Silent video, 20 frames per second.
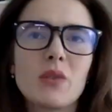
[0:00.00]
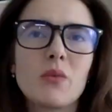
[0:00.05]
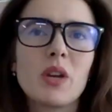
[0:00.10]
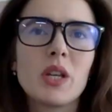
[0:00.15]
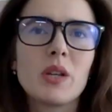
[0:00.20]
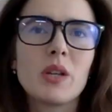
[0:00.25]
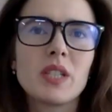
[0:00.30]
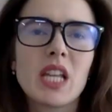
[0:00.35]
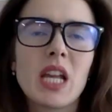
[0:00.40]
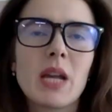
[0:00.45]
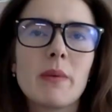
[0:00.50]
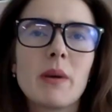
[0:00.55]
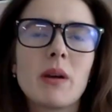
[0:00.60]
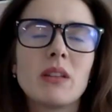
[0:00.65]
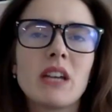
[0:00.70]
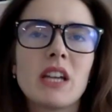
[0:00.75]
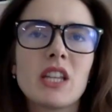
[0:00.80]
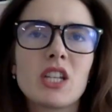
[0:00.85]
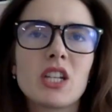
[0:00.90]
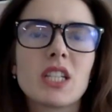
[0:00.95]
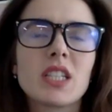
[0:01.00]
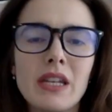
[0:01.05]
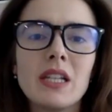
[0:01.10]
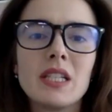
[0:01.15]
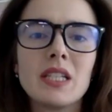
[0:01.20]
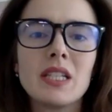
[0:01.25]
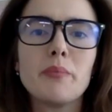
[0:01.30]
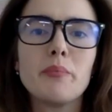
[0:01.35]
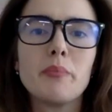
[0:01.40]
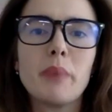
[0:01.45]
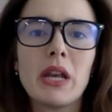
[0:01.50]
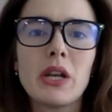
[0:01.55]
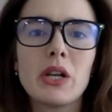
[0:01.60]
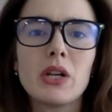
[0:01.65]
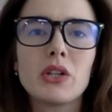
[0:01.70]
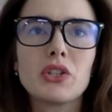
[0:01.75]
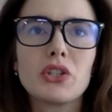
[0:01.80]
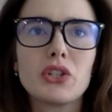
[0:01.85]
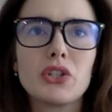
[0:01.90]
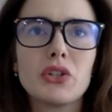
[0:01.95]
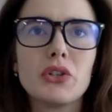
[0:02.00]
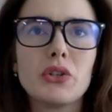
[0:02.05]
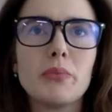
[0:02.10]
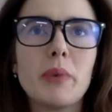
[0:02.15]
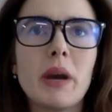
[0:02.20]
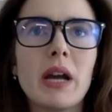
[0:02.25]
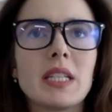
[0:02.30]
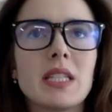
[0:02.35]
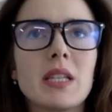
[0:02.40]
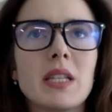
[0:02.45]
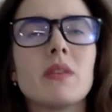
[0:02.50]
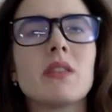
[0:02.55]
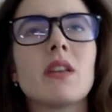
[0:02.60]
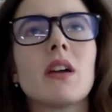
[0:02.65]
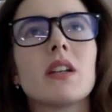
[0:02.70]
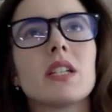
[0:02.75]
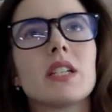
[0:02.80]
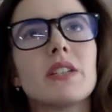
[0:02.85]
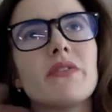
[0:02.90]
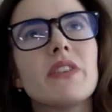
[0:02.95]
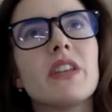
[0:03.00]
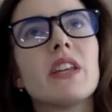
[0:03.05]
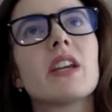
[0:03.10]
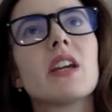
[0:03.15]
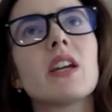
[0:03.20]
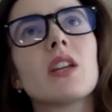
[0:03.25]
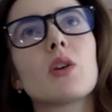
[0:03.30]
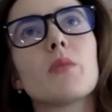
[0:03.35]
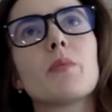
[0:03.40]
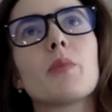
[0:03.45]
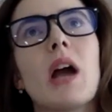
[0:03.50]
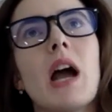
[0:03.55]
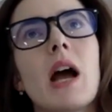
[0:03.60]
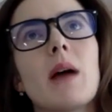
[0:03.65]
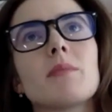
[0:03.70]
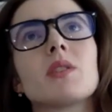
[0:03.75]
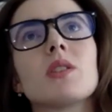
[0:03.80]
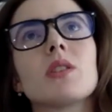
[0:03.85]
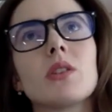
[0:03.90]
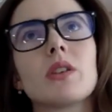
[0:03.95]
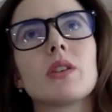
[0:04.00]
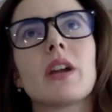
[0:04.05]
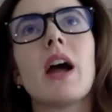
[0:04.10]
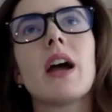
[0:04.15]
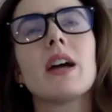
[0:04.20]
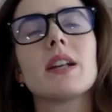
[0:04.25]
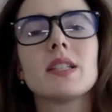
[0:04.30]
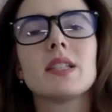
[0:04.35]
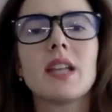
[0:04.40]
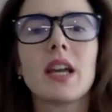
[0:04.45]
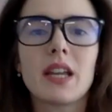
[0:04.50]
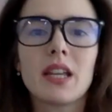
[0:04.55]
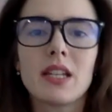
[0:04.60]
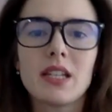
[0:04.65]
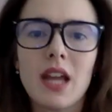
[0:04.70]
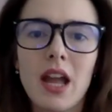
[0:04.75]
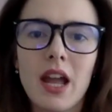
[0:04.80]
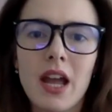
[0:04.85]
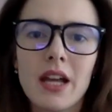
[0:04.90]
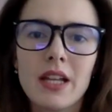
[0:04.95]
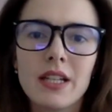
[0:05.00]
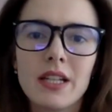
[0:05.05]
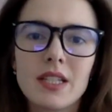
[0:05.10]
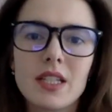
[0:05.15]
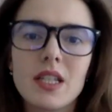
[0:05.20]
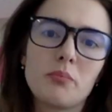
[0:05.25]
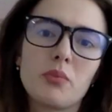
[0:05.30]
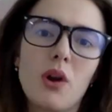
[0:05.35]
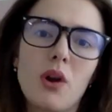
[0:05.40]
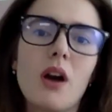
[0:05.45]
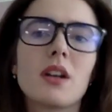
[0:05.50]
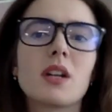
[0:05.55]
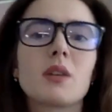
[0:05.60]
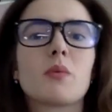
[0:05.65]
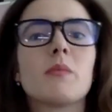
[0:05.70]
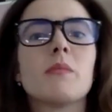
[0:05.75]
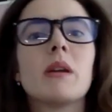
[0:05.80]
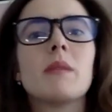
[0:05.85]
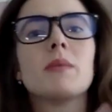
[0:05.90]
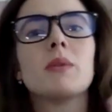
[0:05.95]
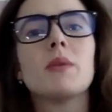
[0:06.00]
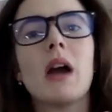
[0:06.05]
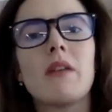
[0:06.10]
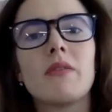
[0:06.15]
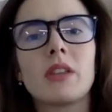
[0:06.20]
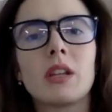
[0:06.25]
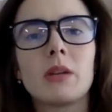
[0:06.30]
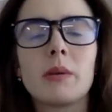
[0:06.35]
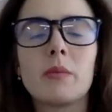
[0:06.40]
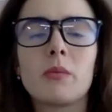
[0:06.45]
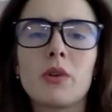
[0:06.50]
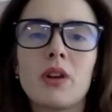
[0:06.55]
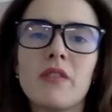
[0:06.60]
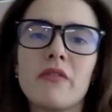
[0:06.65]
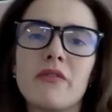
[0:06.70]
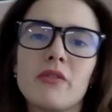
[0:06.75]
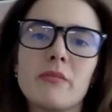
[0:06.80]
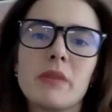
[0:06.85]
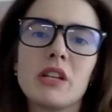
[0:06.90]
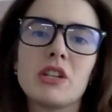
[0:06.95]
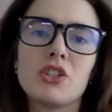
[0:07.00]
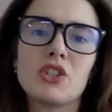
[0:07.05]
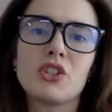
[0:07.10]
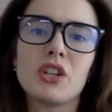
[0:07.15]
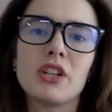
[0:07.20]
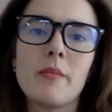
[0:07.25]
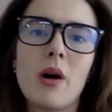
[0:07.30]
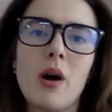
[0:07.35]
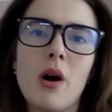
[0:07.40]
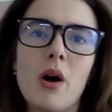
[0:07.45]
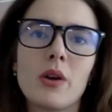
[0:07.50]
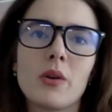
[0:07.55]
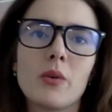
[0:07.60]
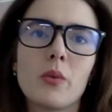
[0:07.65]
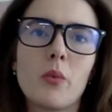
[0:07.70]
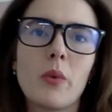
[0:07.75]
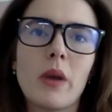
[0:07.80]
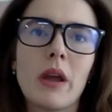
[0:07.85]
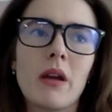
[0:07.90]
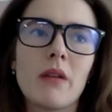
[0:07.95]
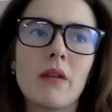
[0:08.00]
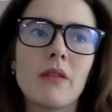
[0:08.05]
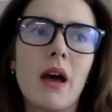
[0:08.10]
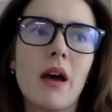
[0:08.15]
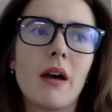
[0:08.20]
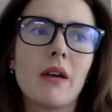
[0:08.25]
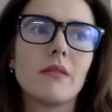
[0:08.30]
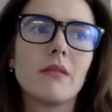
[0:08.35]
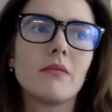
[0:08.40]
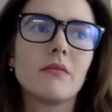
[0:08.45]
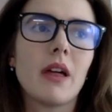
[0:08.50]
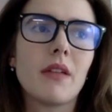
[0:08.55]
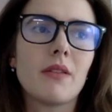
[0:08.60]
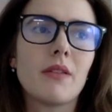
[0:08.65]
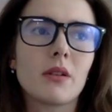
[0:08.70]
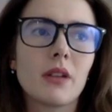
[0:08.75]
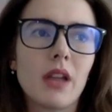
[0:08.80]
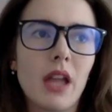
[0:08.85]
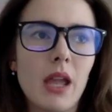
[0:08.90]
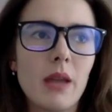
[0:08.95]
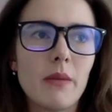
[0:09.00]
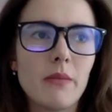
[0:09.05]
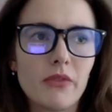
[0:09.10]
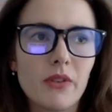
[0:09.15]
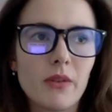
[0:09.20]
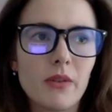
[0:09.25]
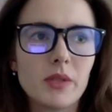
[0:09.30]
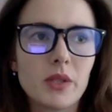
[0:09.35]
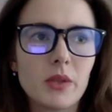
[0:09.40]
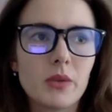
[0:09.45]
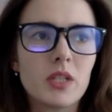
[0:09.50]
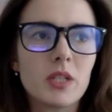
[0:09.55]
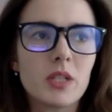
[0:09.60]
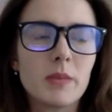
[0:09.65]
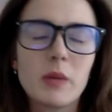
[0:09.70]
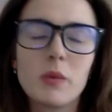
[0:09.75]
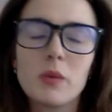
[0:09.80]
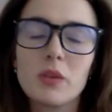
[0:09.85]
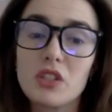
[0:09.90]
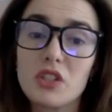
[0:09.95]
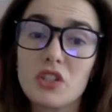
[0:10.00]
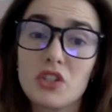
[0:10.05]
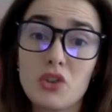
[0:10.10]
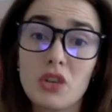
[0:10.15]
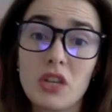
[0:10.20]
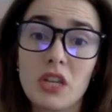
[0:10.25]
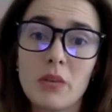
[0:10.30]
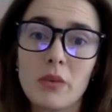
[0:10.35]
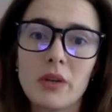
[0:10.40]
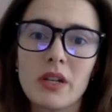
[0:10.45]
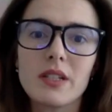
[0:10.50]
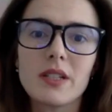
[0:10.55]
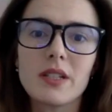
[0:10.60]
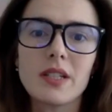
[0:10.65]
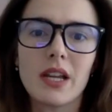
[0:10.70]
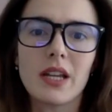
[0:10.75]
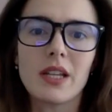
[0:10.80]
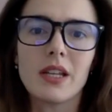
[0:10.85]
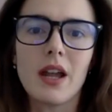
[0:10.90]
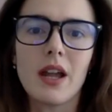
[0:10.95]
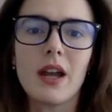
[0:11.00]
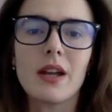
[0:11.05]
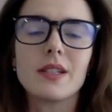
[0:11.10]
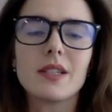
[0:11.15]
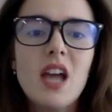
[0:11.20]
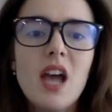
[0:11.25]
what you say about leather, because is it better to buy something that is vegan, or perhaps look at a secondhand product where maybe you have a little bit more information on where that leather came from, so to speak, which is tricky when it's secondhand.